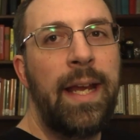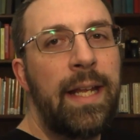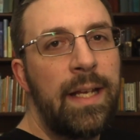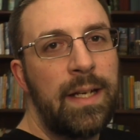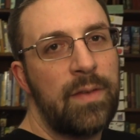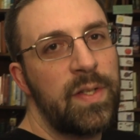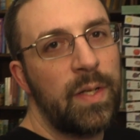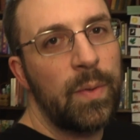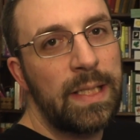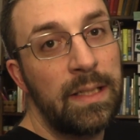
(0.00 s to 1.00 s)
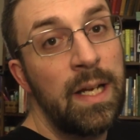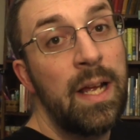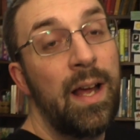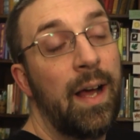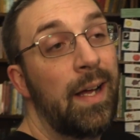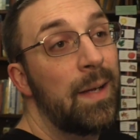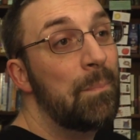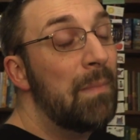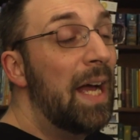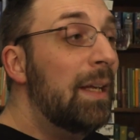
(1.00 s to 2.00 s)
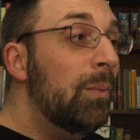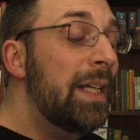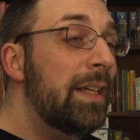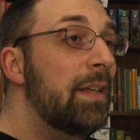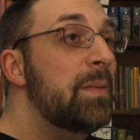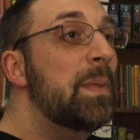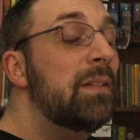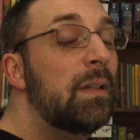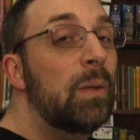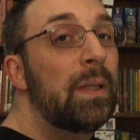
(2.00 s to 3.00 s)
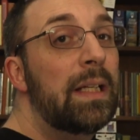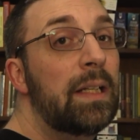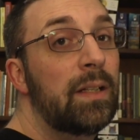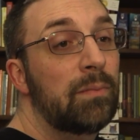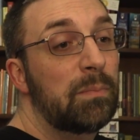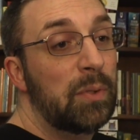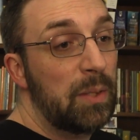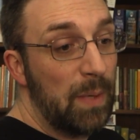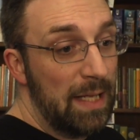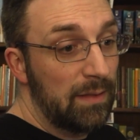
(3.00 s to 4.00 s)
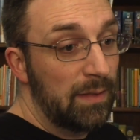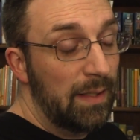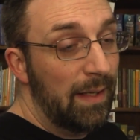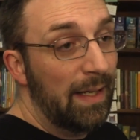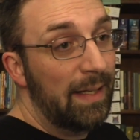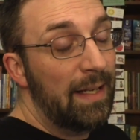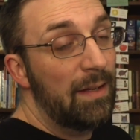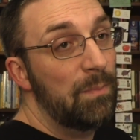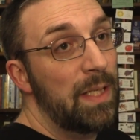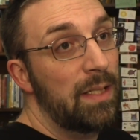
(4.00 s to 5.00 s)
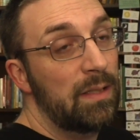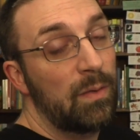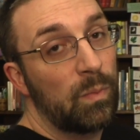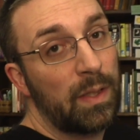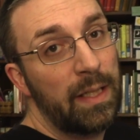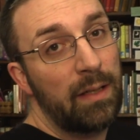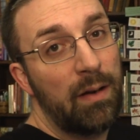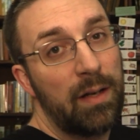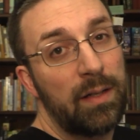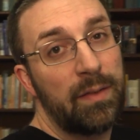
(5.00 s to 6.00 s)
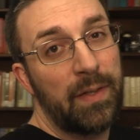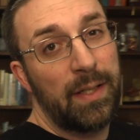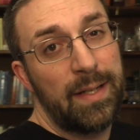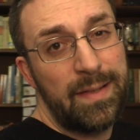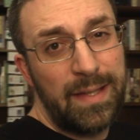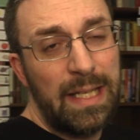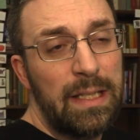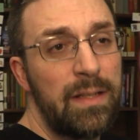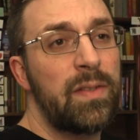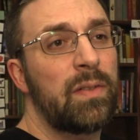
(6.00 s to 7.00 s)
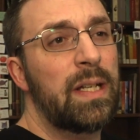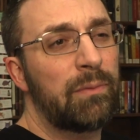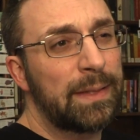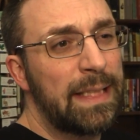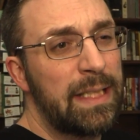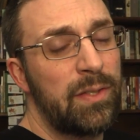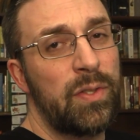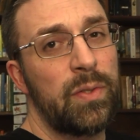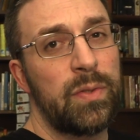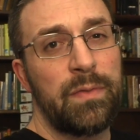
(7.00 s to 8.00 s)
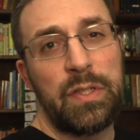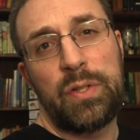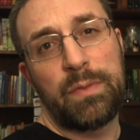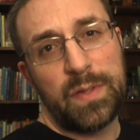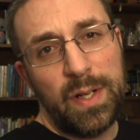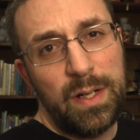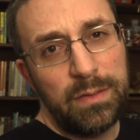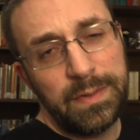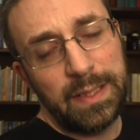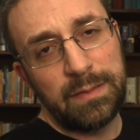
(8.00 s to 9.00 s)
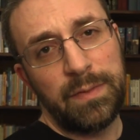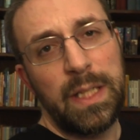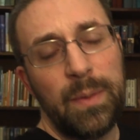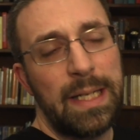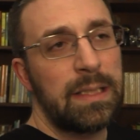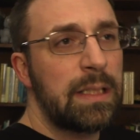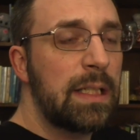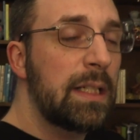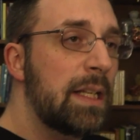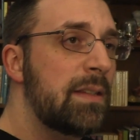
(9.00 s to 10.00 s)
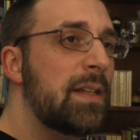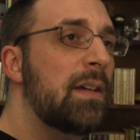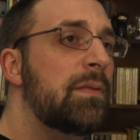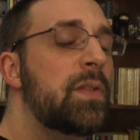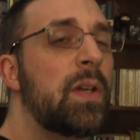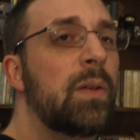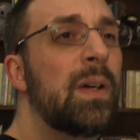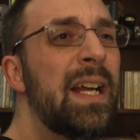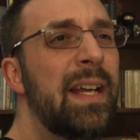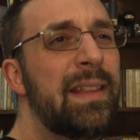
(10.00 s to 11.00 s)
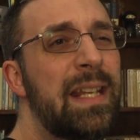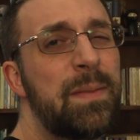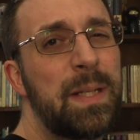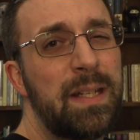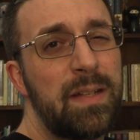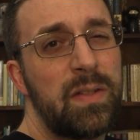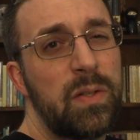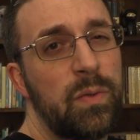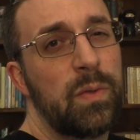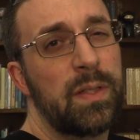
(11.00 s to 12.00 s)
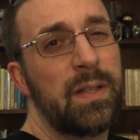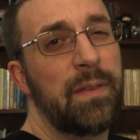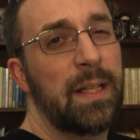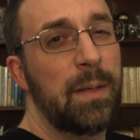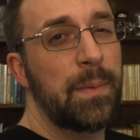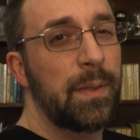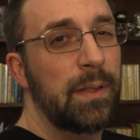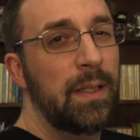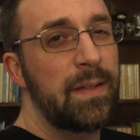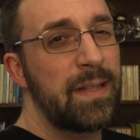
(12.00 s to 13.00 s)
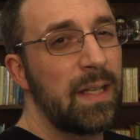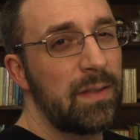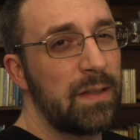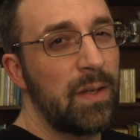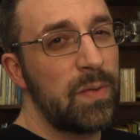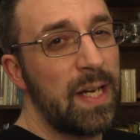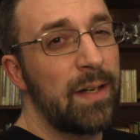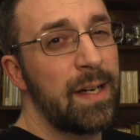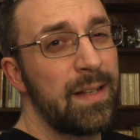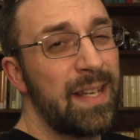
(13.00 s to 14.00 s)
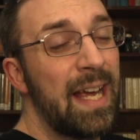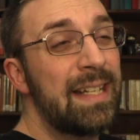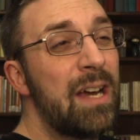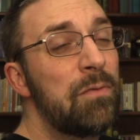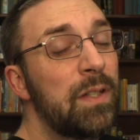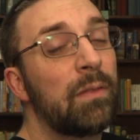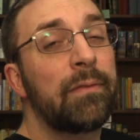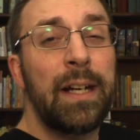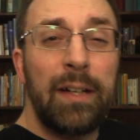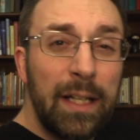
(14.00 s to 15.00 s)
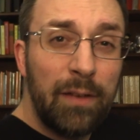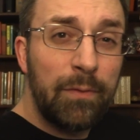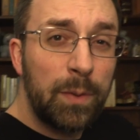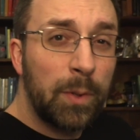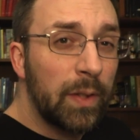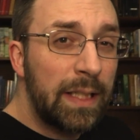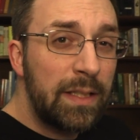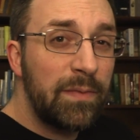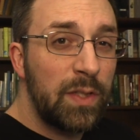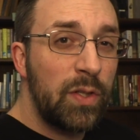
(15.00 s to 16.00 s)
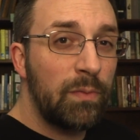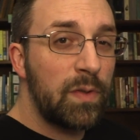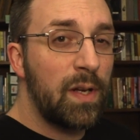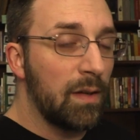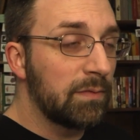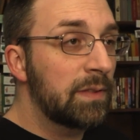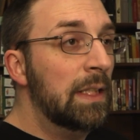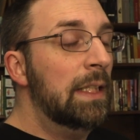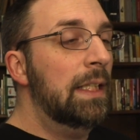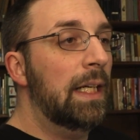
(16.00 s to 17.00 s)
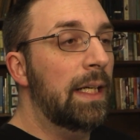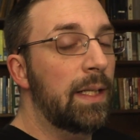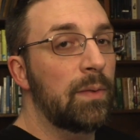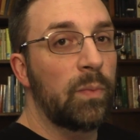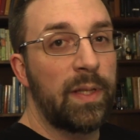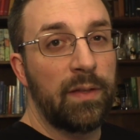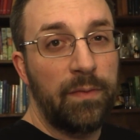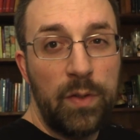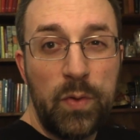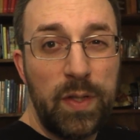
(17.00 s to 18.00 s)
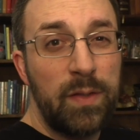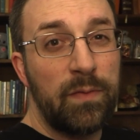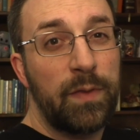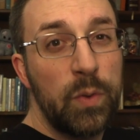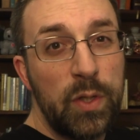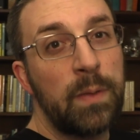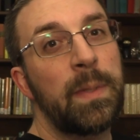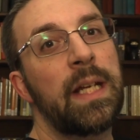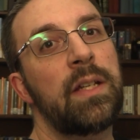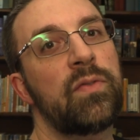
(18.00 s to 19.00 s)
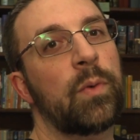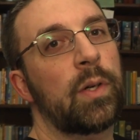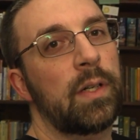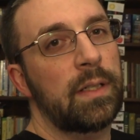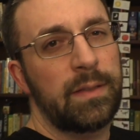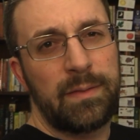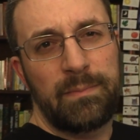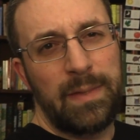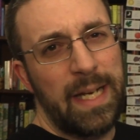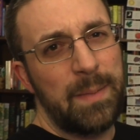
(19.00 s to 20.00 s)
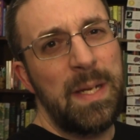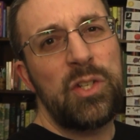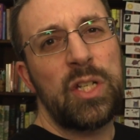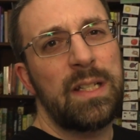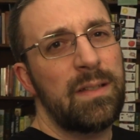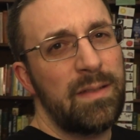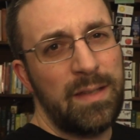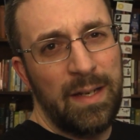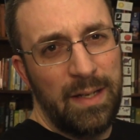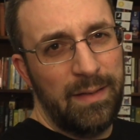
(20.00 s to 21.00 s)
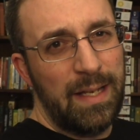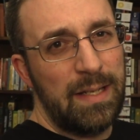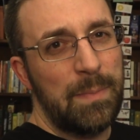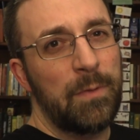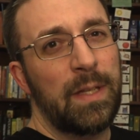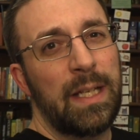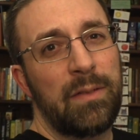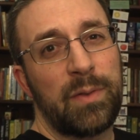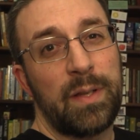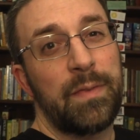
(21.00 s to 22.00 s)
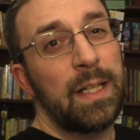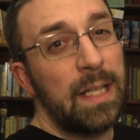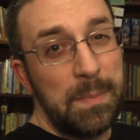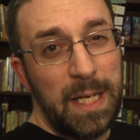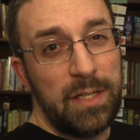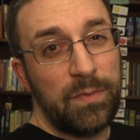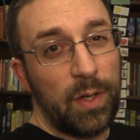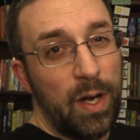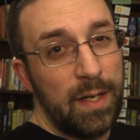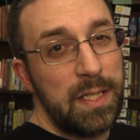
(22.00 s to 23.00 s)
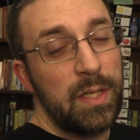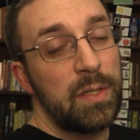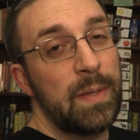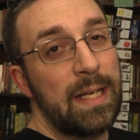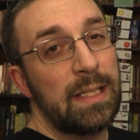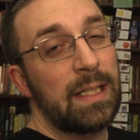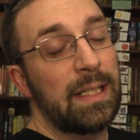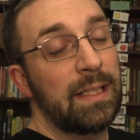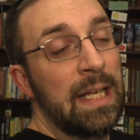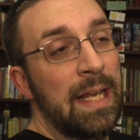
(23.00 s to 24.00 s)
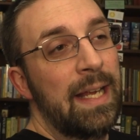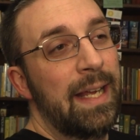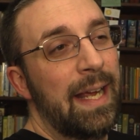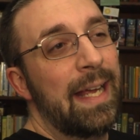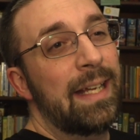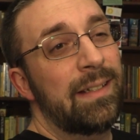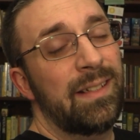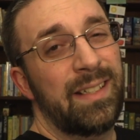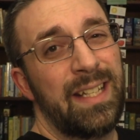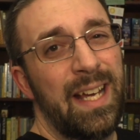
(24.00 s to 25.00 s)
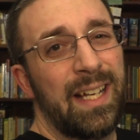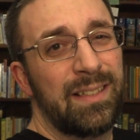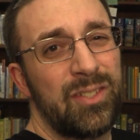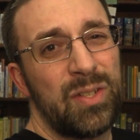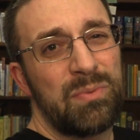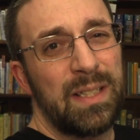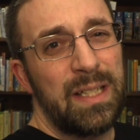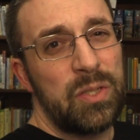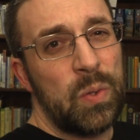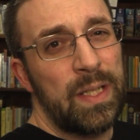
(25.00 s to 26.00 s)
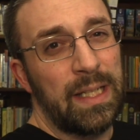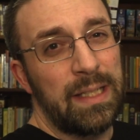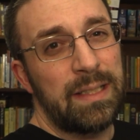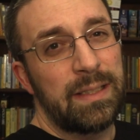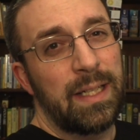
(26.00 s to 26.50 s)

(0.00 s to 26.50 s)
Hey Dan, how's it going? Uh, my week has been going pretty well. I have been working on various things related to DaVinci Resolve and video editing and stuff, so that's been nice to develop skills in those areas. I now feel very comfortable in DaVinci Resolve uh, with the fusion, fusion page for animations, that type of thing, for the Fairlight page for audio editing, and yeah, just really enjoying it.